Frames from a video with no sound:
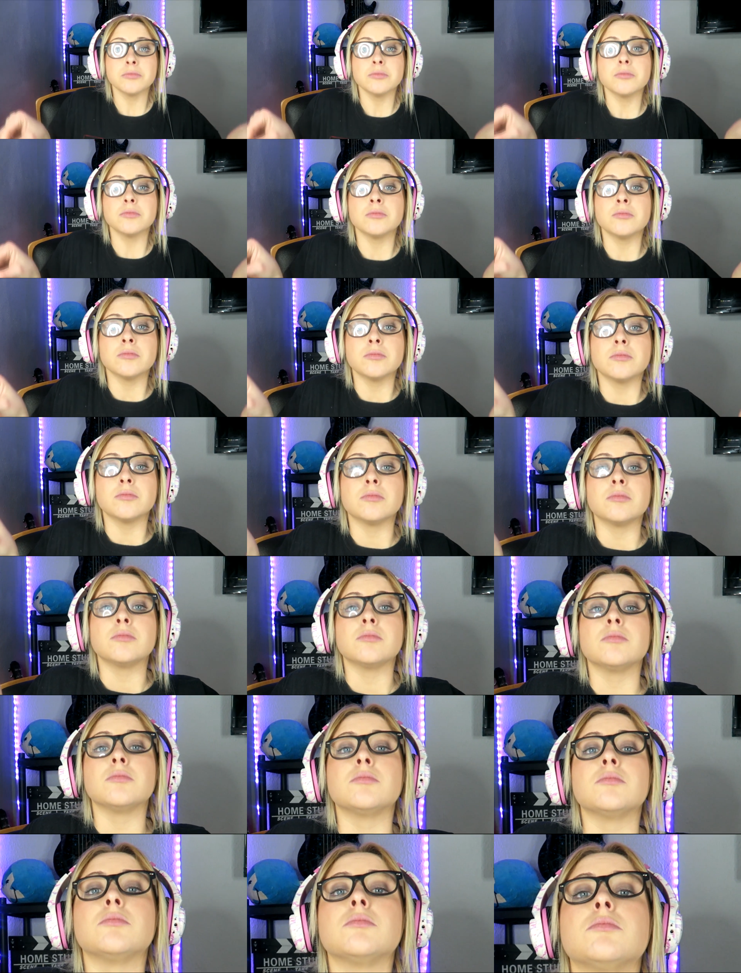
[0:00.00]

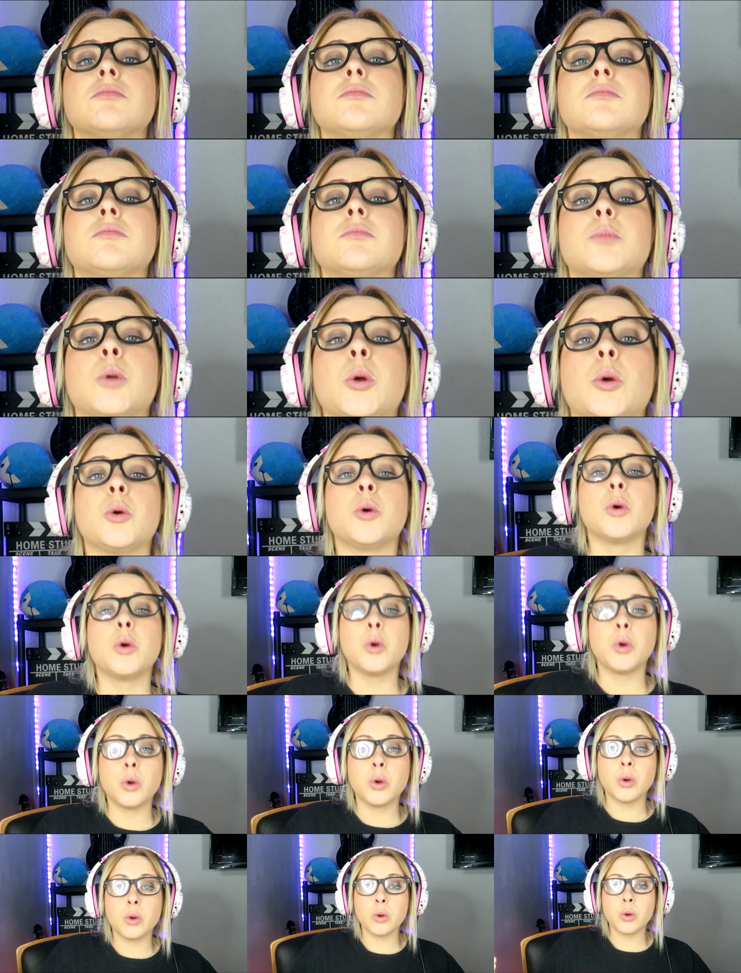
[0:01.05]

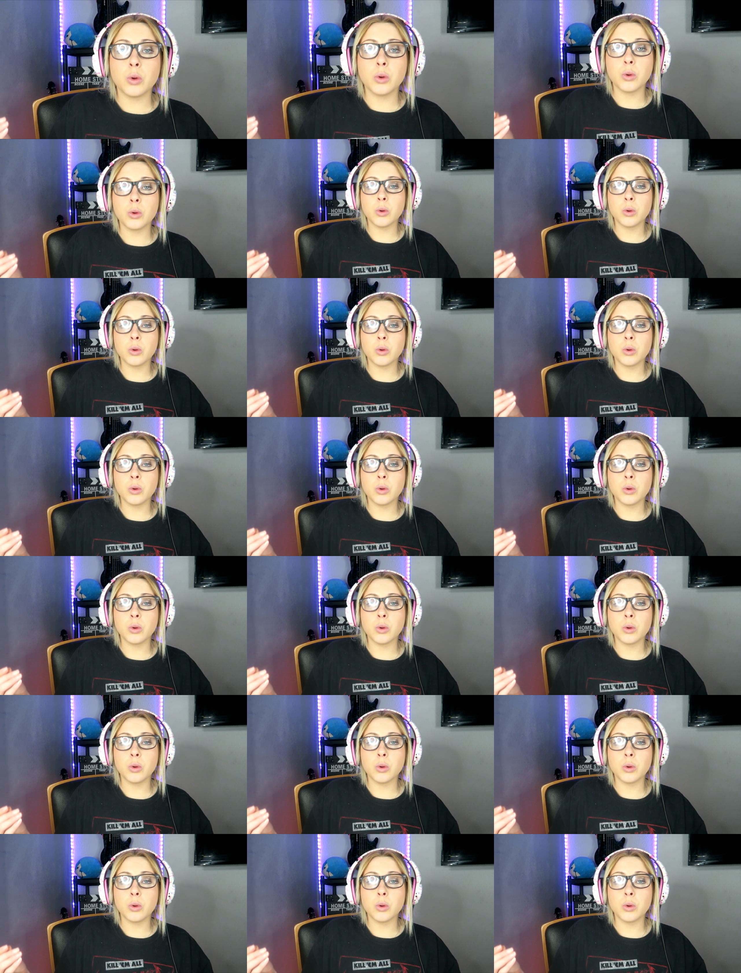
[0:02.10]
No one is speaking in this clip.